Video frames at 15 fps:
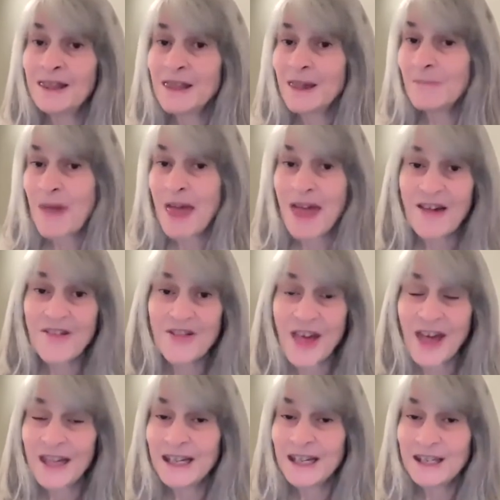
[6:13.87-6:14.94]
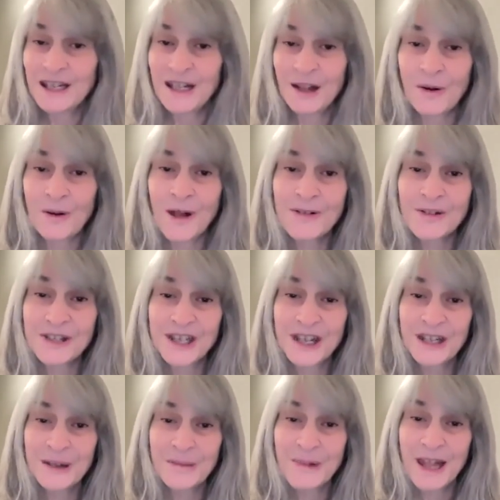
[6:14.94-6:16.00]
the path I didn't know I was
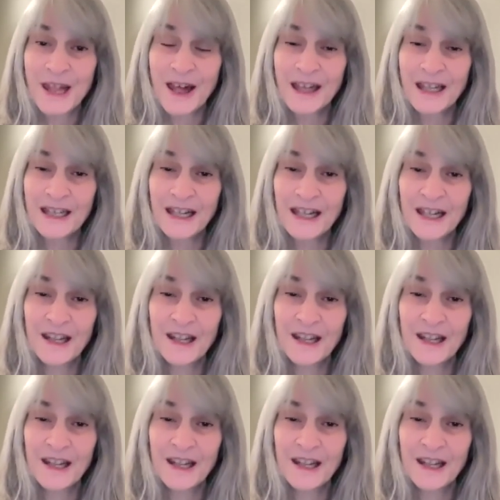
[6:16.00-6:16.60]
going to be on